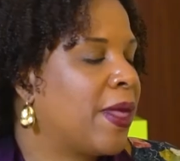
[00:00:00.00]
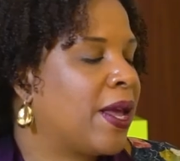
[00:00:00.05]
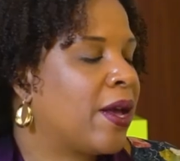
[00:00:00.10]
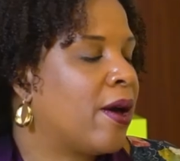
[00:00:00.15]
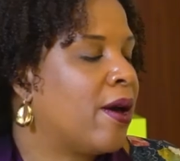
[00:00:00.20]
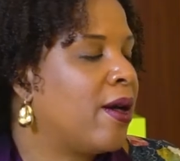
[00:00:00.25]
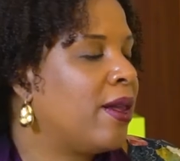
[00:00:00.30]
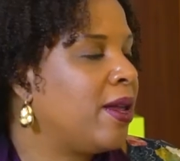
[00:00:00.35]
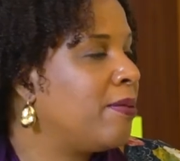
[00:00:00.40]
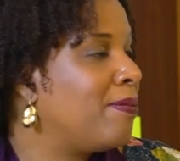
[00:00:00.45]
they
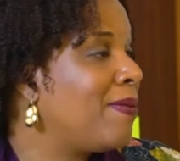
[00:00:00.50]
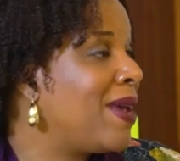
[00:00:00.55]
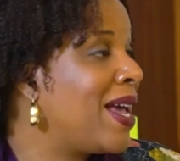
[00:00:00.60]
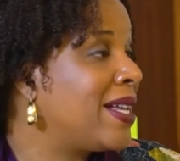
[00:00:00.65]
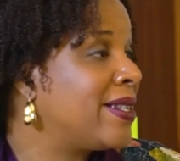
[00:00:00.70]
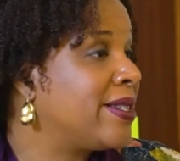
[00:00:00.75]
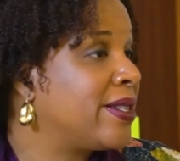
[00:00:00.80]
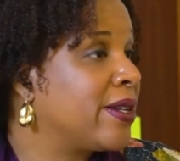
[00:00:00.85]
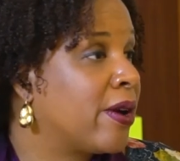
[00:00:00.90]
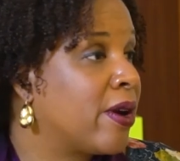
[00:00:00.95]
call it
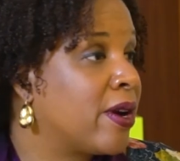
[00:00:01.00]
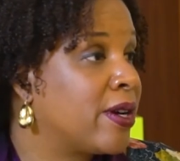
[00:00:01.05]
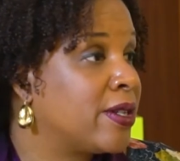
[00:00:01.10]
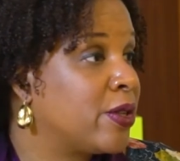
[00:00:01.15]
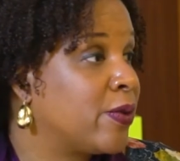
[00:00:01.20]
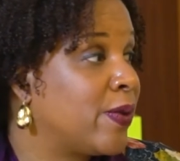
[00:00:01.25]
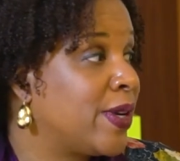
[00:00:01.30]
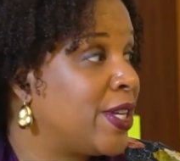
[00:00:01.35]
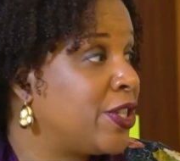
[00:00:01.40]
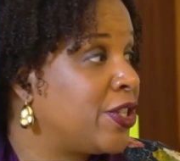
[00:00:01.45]
mass
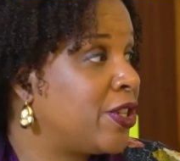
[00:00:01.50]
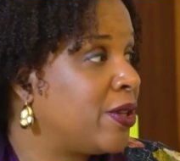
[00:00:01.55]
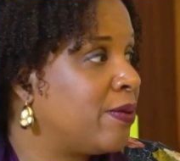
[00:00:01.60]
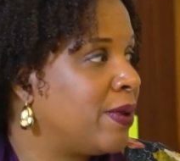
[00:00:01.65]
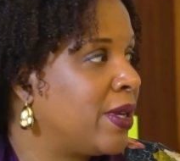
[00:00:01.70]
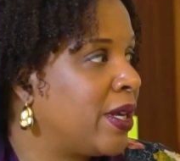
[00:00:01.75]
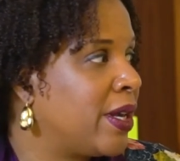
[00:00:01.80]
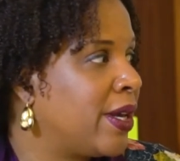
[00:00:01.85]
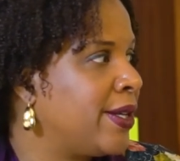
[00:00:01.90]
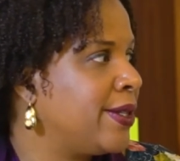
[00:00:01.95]
incarceration
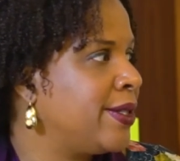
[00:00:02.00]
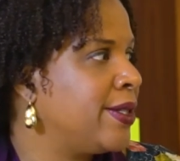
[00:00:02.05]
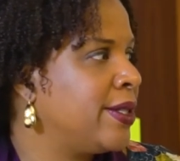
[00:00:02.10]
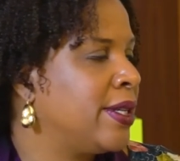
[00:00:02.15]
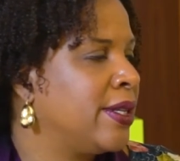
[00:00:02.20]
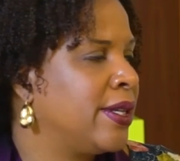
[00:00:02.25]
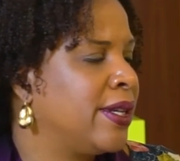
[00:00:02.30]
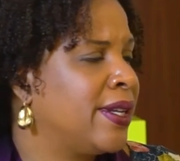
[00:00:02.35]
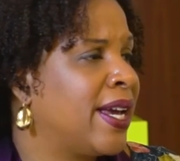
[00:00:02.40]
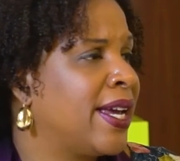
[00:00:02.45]
because
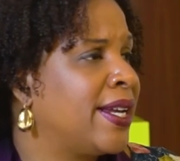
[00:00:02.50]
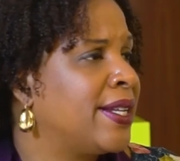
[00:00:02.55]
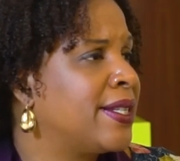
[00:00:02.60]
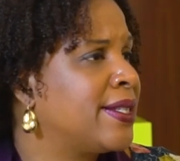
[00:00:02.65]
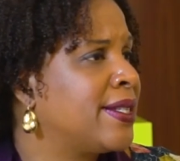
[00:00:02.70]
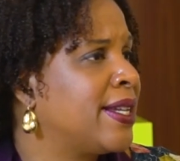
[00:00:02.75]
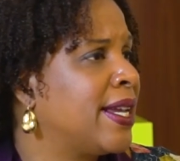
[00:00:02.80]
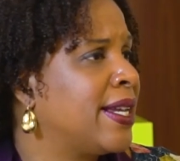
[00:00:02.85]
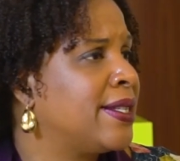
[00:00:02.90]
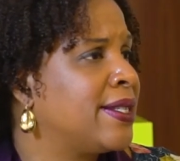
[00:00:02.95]
the United
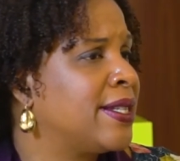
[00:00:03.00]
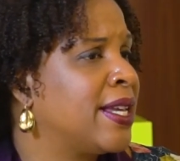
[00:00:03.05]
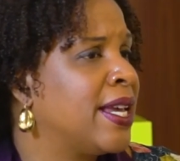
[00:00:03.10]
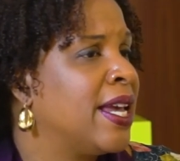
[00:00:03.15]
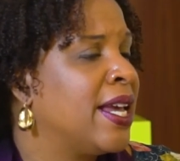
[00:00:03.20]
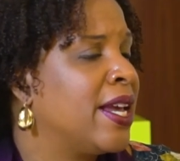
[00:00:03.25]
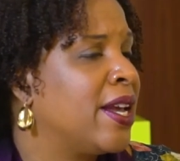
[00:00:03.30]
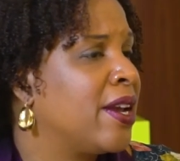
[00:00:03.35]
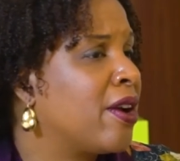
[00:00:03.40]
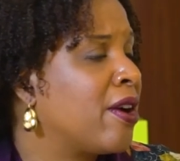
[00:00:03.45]
States
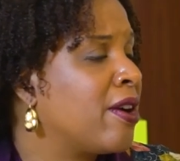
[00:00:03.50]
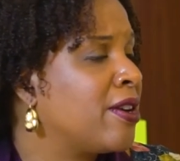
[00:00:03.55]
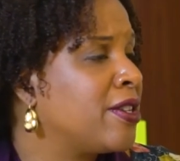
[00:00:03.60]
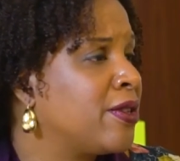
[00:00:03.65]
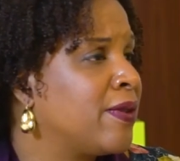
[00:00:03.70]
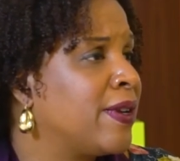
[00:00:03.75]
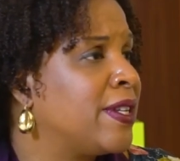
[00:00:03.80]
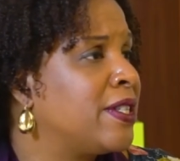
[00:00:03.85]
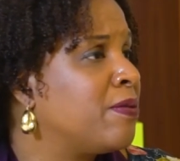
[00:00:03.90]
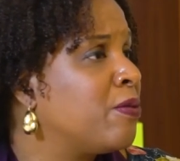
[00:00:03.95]

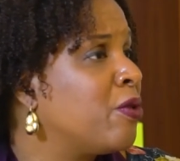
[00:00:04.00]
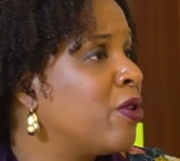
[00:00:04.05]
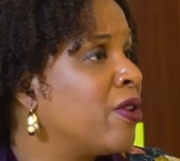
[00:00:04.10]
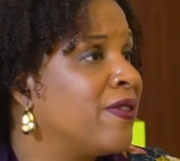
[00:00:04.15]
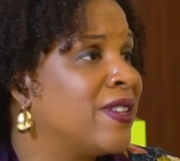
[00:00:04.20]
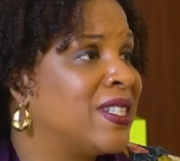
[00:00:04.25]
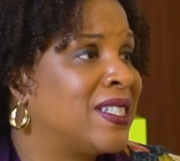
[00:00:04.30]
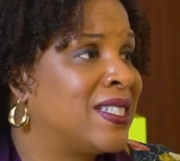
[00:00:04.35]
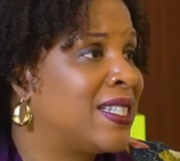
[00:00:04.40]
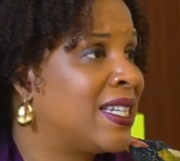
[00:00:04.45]
incarcerates more
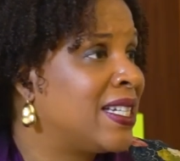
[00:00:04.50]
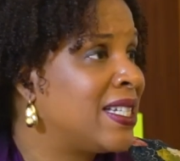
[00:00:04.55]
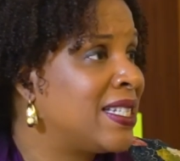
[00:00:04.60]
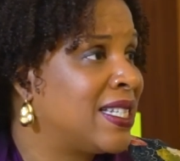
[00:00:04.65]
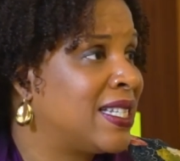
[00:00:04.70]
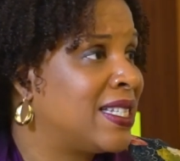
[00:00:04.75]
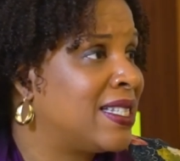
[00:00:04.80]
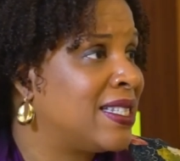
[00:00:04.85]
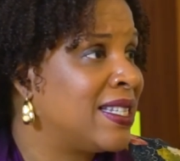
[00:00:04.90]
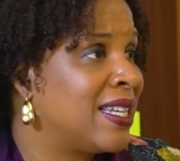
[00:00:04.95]
of its
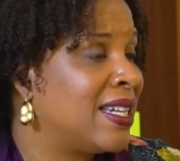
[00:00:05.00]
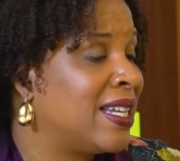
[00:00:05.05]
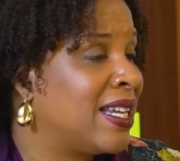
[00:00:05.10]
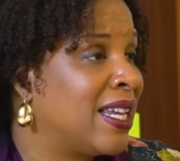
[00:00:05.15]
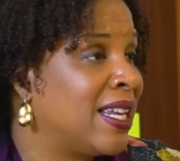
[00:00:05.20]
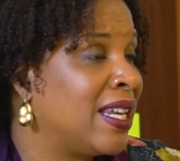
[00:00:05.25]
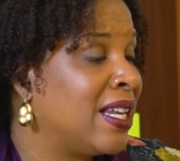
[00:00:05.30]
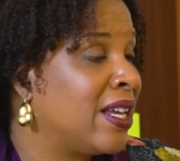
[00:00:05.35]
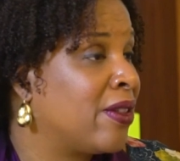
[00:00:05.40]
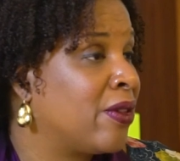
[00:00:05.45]
citizens than
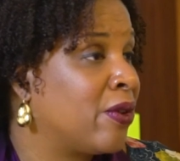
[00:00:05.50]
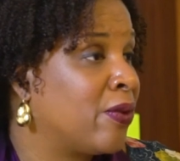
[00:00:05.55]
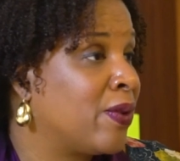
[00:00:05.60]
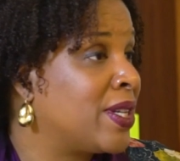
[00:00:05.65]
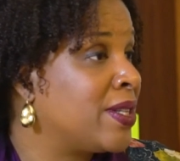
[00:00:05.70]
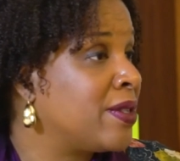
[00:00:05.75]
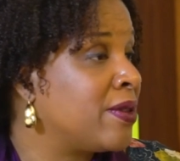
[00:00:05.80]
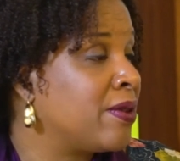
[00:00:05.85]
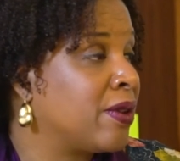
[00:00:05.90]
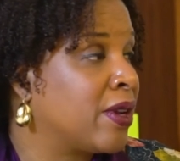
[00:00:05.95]
any other
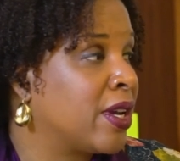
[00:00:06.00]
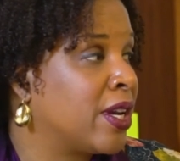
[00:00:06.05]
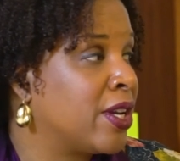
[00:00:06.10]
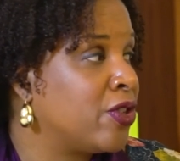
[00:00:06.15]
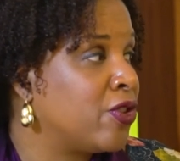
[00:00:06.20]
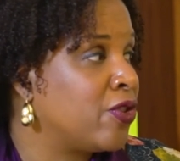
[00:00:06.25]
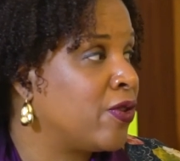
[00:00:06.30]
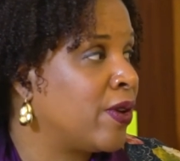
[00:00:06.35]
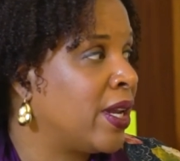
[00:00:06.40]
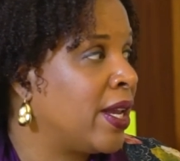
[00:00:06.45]
Western
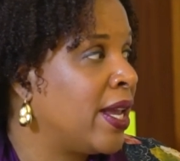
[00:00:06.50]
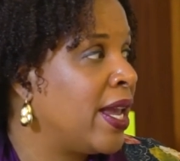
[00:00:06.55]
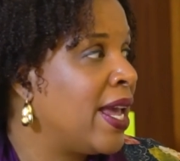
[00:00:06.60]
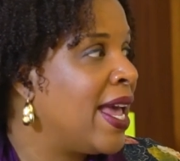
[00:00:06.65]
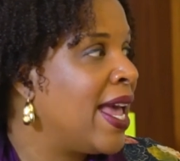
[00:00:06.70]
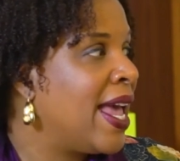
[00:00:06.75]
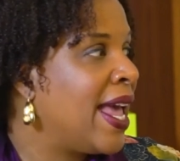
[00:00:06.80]
country.